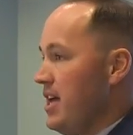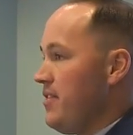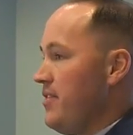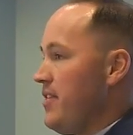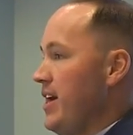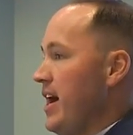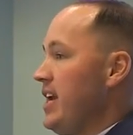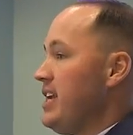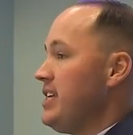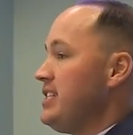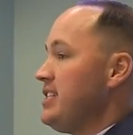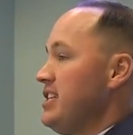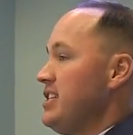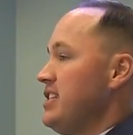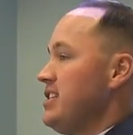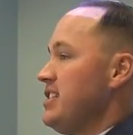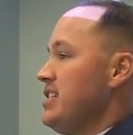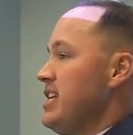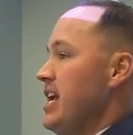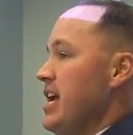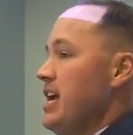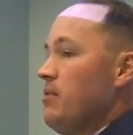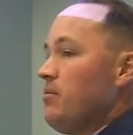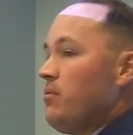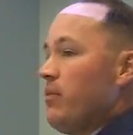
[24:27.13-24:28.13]
That is a
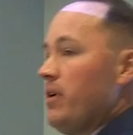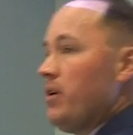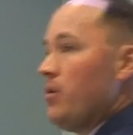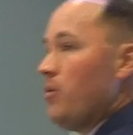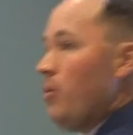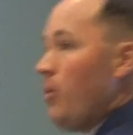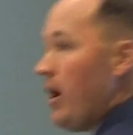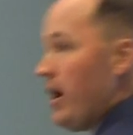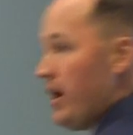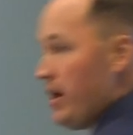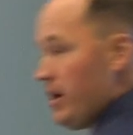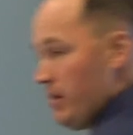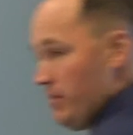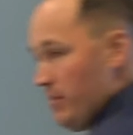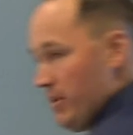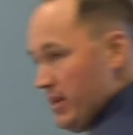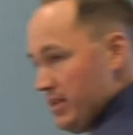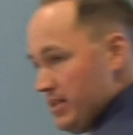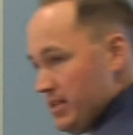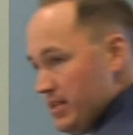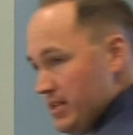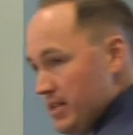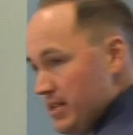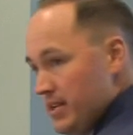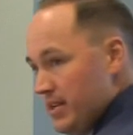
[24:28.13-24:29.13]
state requirement.
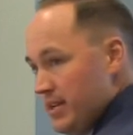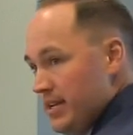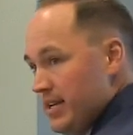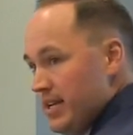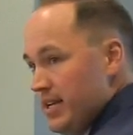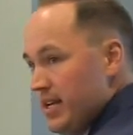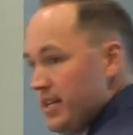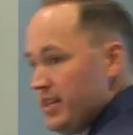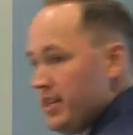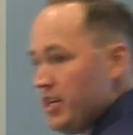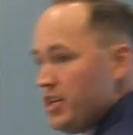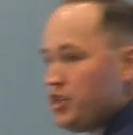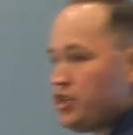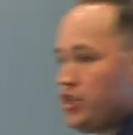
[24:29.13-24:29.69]
The